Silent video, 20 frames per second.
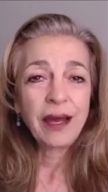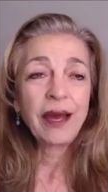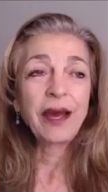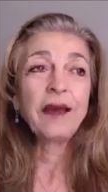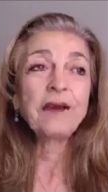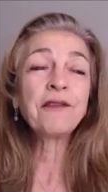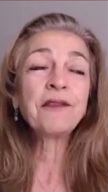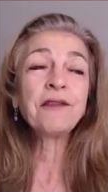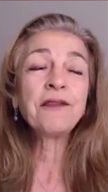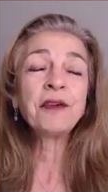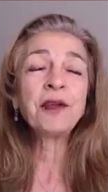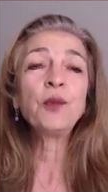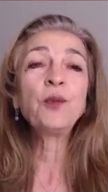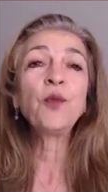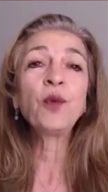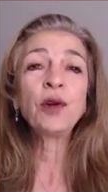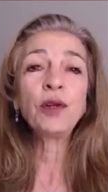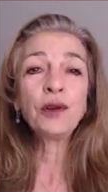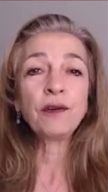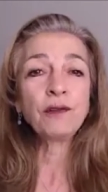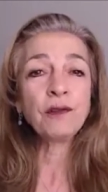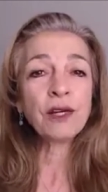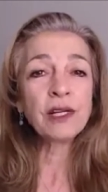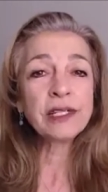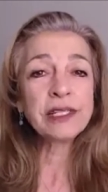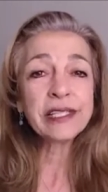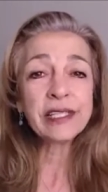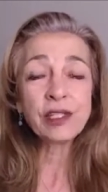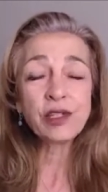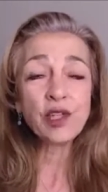Every one of
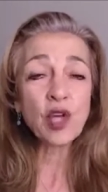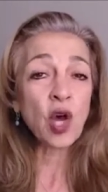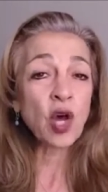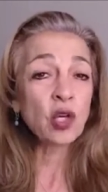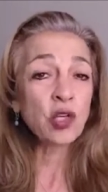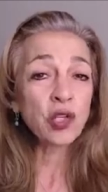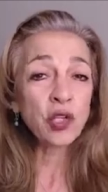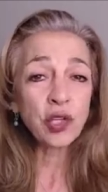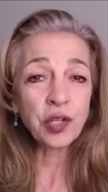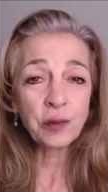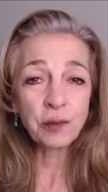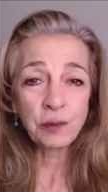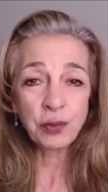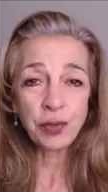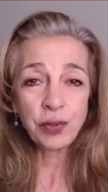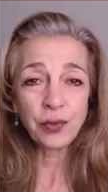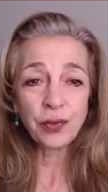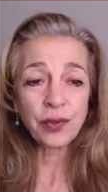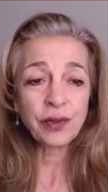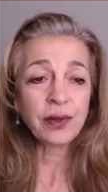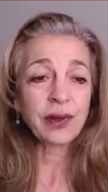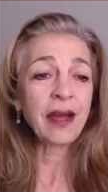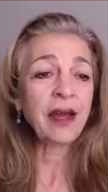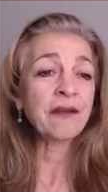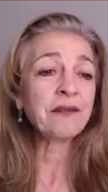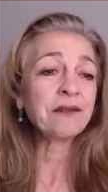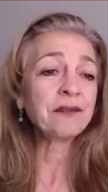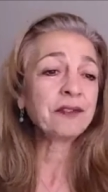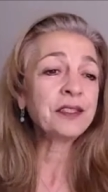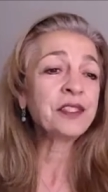us is on the computer.
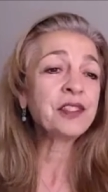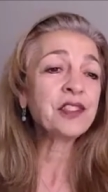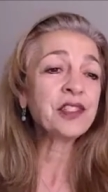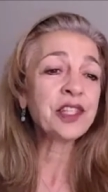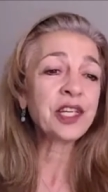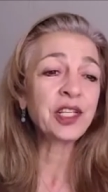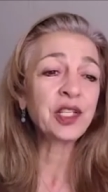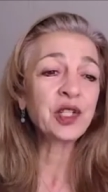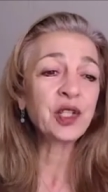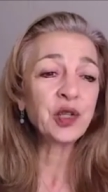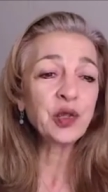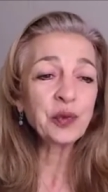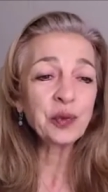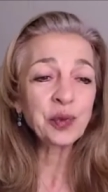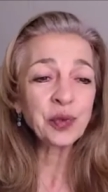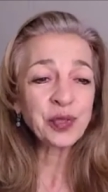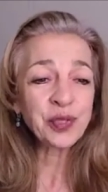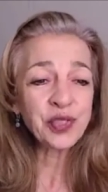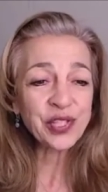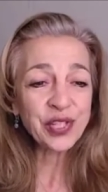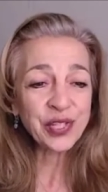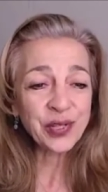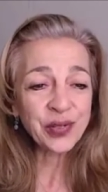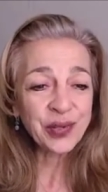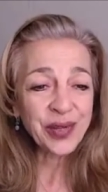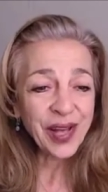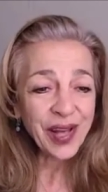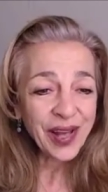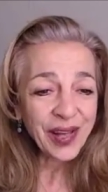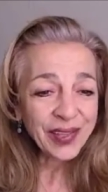Every single person.
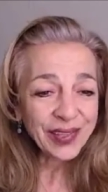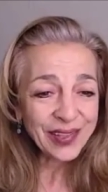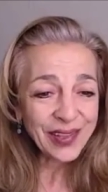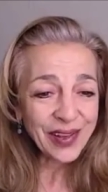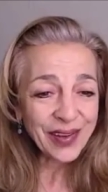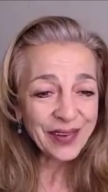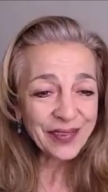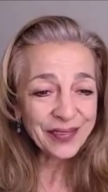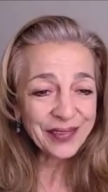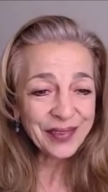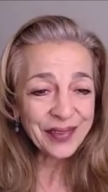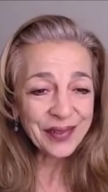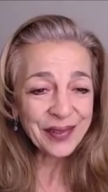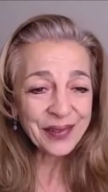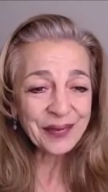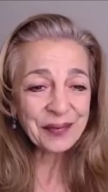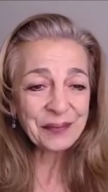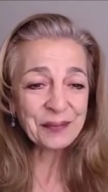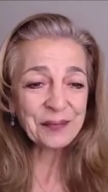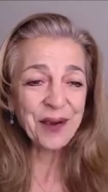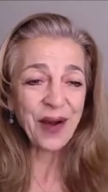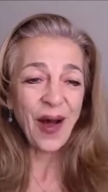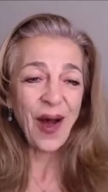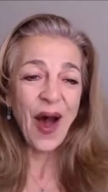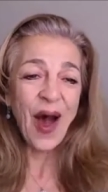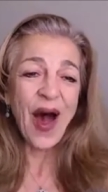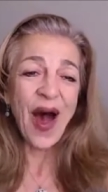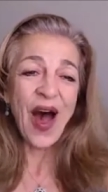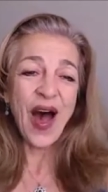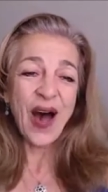Love the.
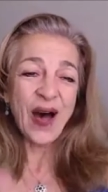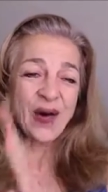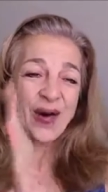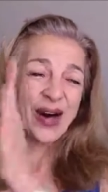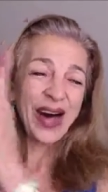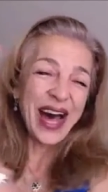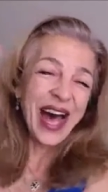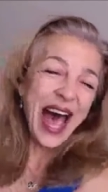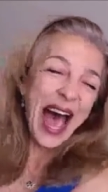Oh!